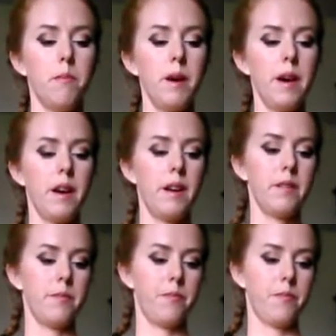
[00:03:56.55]

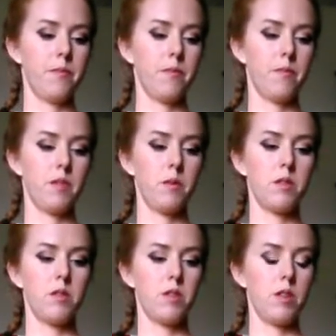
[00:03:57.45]
But I'm
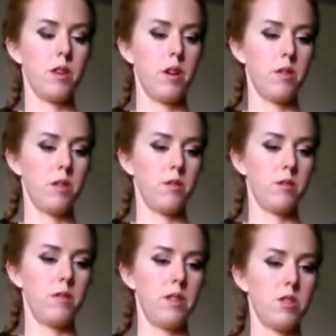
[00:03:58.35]
going to show you how it goes
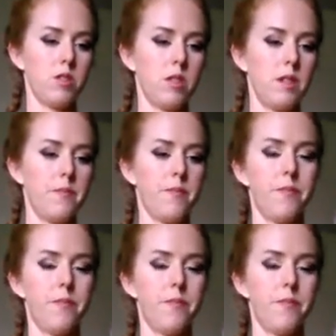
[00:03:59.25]
eventually.